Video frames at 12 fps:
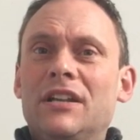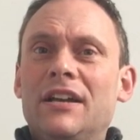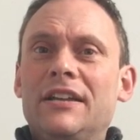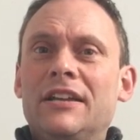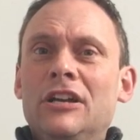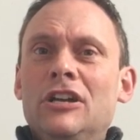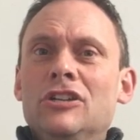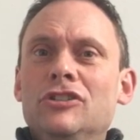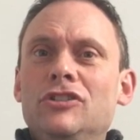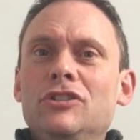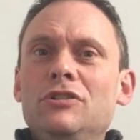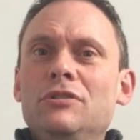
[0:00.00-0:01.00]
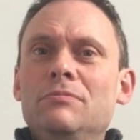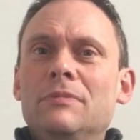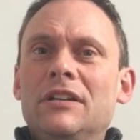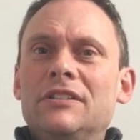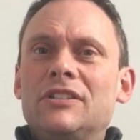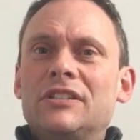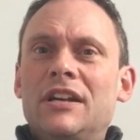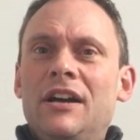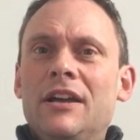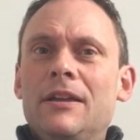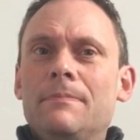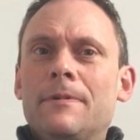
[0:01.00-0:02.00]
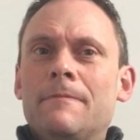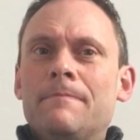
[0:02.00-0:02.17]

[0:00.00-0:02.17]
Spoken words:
like Zoom and Skype?